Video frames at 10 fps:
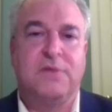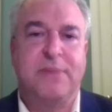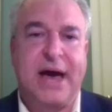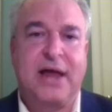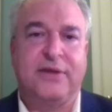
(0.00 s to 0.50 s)

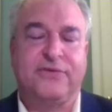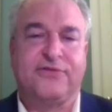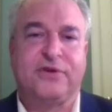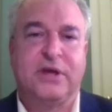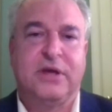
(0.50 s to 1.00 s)
good
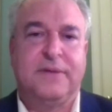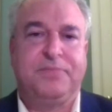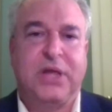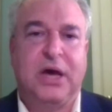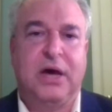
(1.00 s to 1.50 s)
balance.
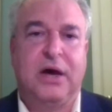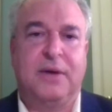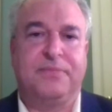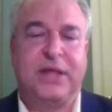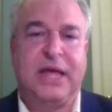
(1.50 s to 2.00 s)

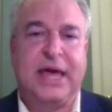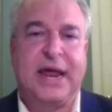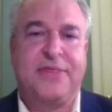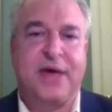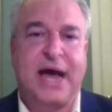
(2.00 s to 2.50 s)
And
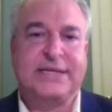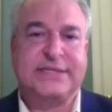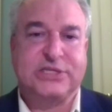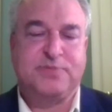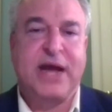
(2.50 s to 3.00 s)
I
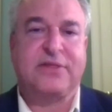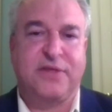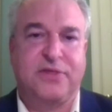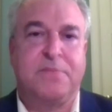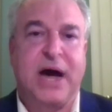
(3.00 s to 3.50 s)
suspect
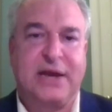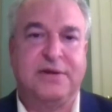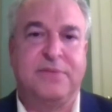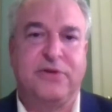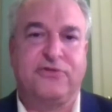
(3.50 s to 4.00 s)
that the
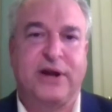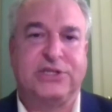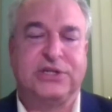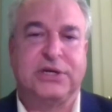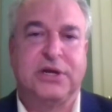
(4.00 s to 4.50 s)
Biden
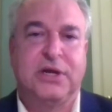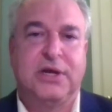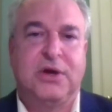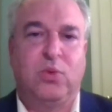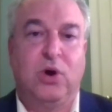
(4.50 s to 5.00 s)
administration
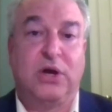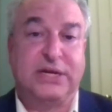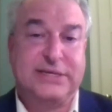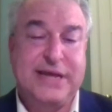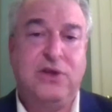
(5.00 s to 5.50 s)
will
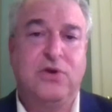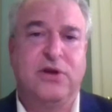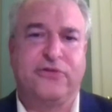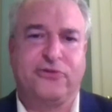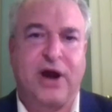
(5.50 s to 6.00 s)

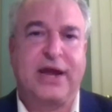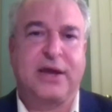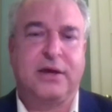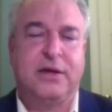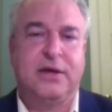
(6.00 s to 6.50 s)
continue to
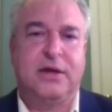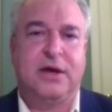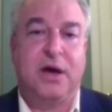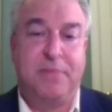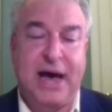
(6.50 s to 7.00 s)
strike
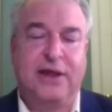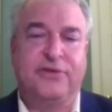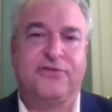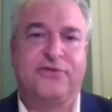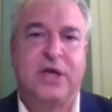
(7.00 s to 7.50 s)
a
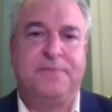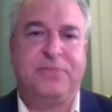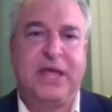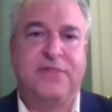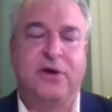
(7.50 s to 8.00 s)
balance
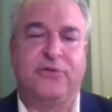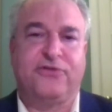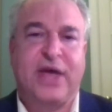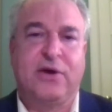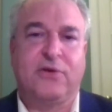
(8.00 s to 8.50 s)
in
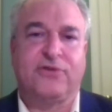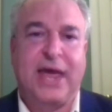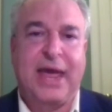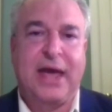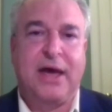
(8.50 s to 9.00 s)
those
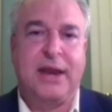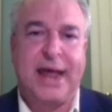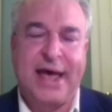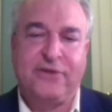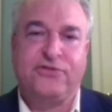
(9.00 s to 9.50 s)
sales.
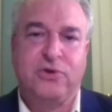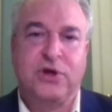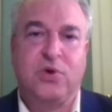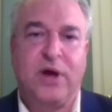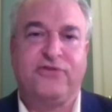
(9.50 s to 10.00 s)
As to
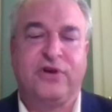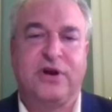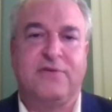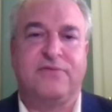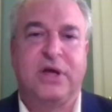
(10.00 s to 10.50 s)
the
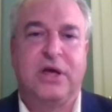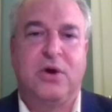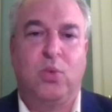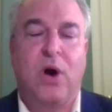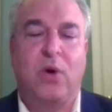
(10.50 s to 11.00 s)
question of
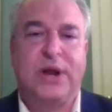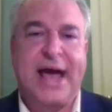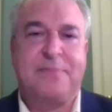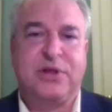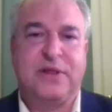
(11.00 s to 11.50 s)
what would
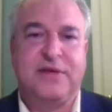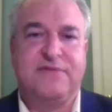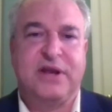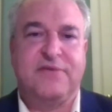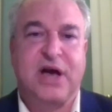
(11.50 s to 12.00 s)
happen in the
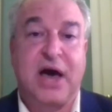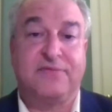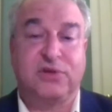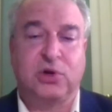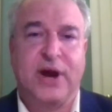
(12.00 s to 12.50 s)
event of
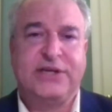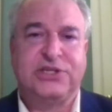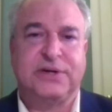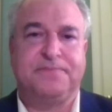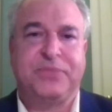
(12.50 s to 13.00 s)

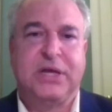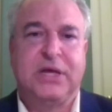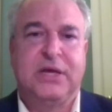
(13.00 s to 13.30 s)
conflagration,